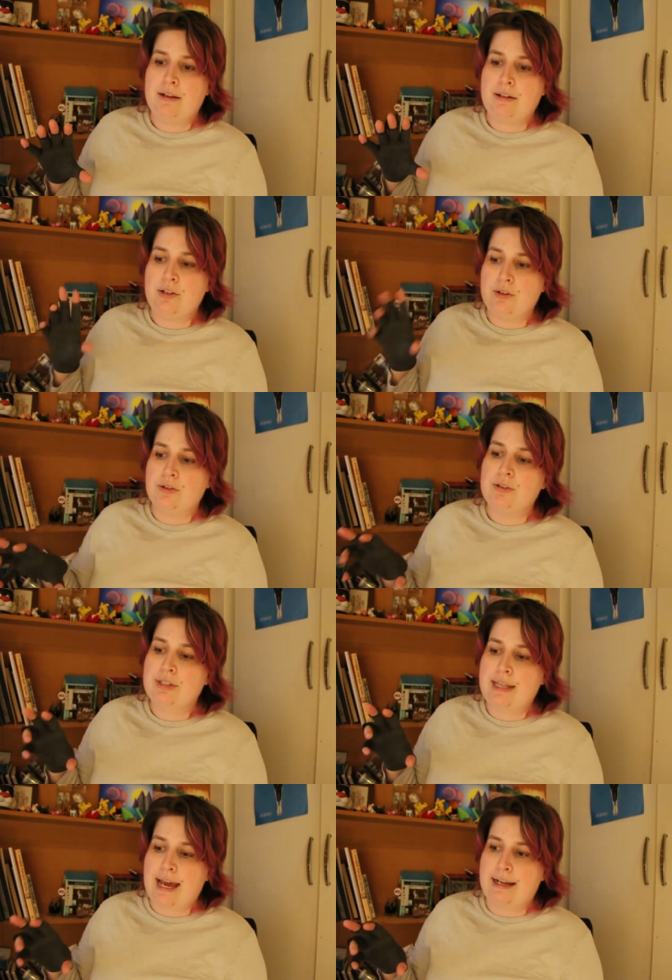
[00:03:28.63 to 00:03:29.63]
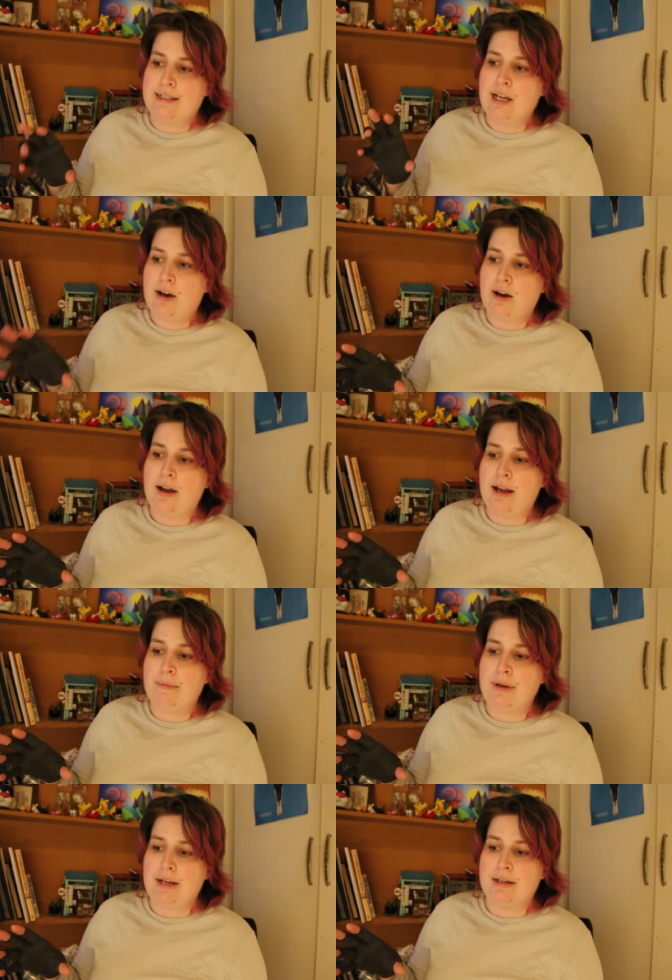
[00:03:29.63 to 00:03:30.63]
use that
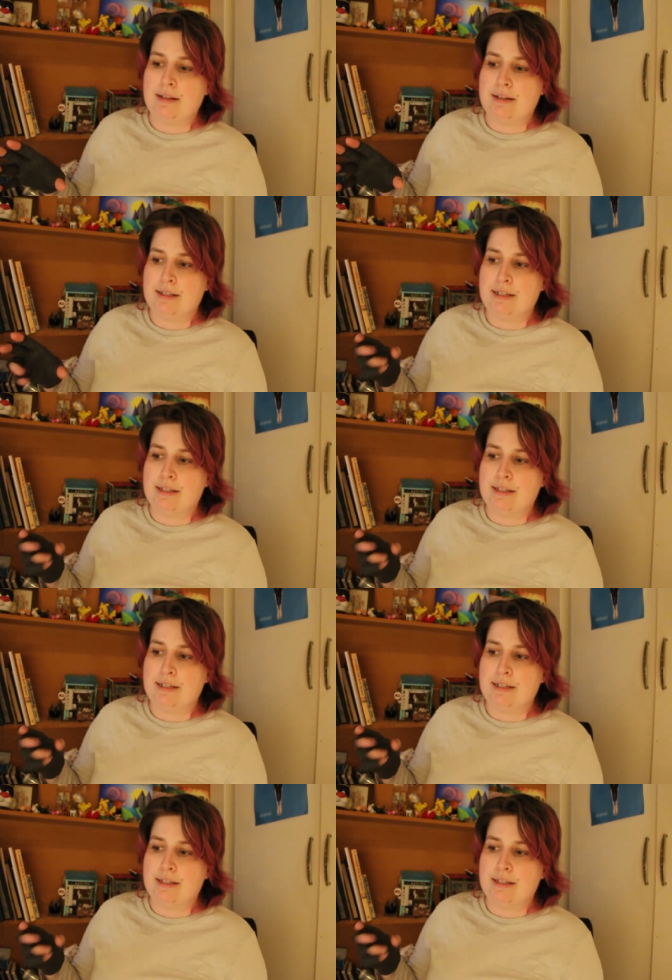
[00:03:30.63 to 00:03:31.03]
time in the